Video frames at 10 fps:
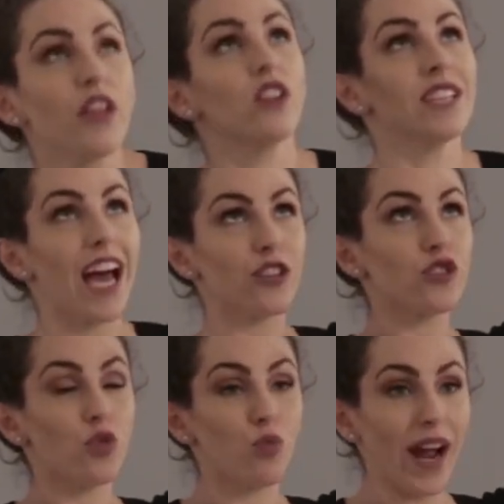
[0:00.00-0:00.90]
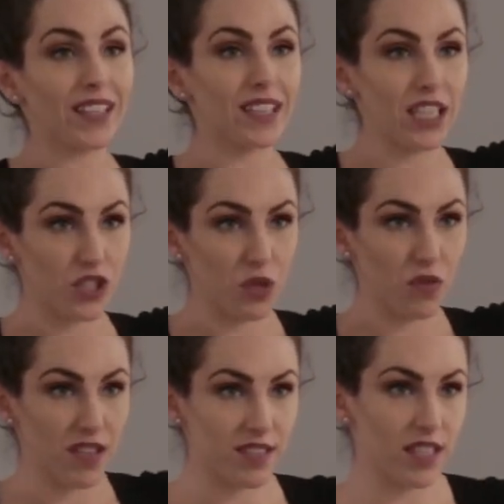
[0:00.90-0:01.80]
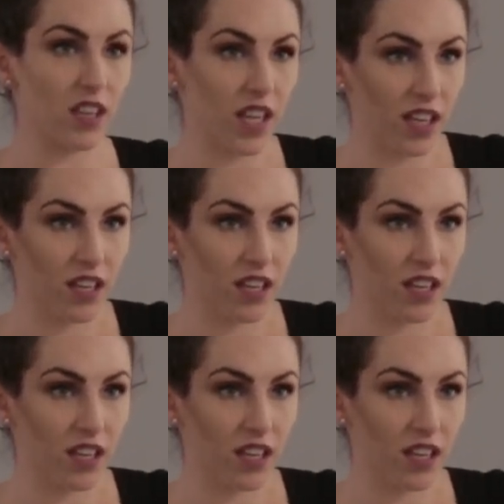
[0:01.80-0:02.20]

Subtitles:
that attach directly to the ceiling.